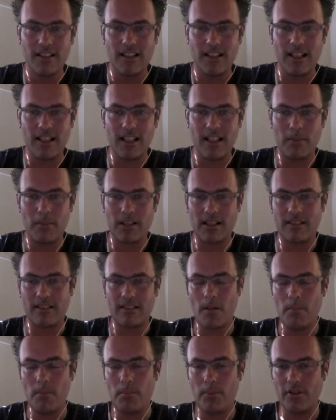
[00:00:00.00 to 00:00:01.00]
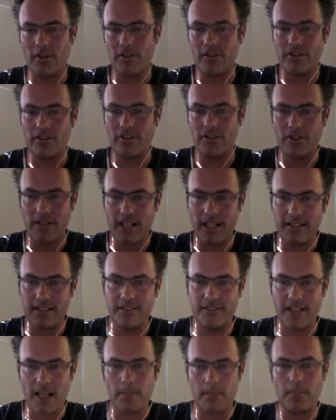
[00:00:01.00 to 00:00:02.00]
But at some point, you hit the
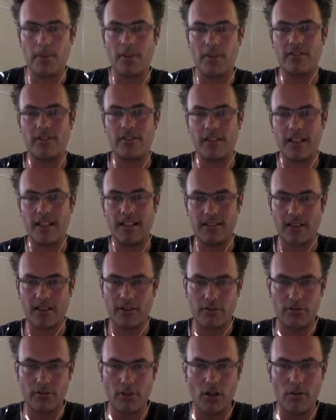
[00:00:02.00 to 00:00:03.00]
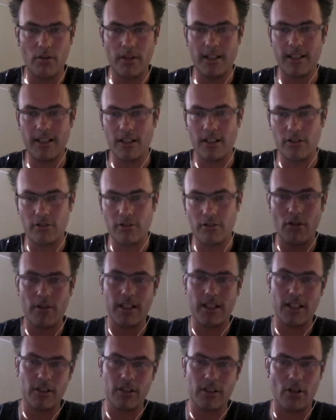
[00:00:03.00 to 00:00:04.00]
jackpot and you start growing and growing
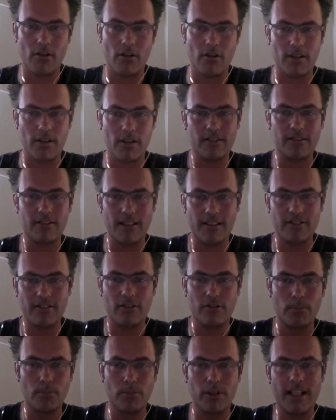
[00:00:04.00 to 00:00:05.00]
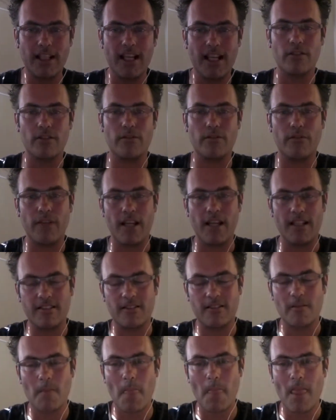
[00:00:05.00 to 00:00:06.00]
and growing. That's the duplication phase.
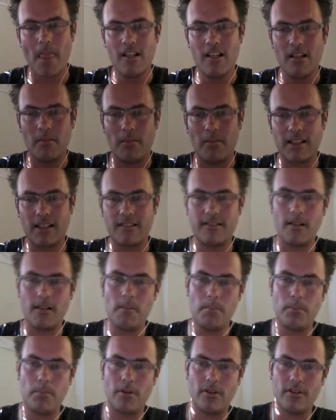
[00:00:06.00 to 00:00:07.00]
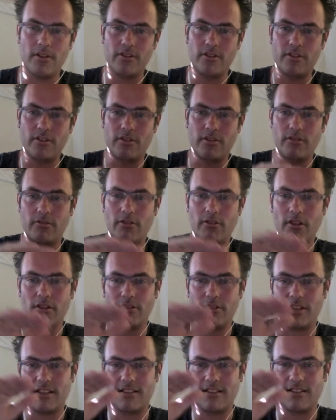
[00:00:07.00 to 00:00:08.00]
But at some point, growth
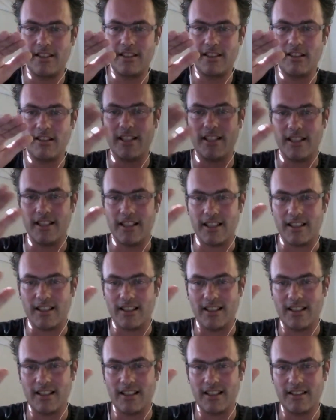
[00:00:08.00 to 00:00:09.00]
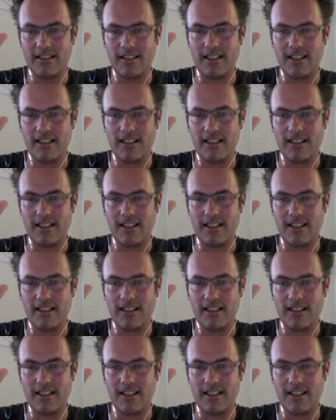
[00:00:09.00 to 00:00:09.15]
is declining, and